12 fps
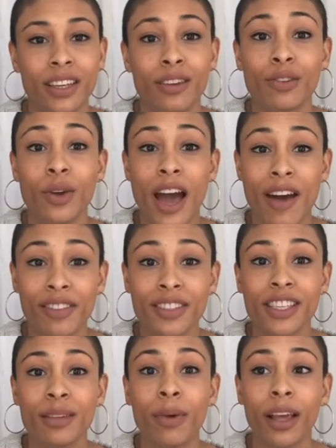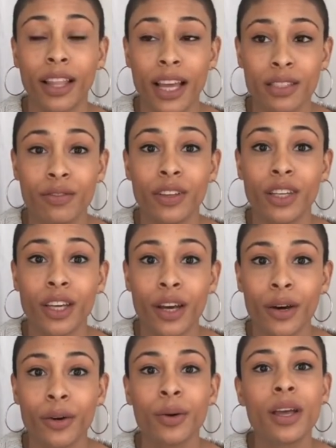If you haven't seen my last
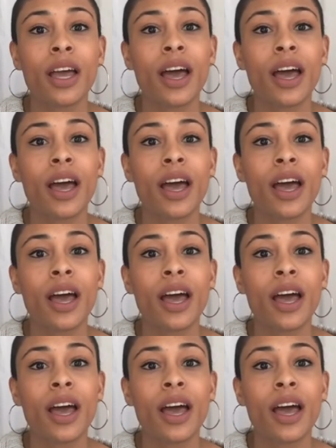video,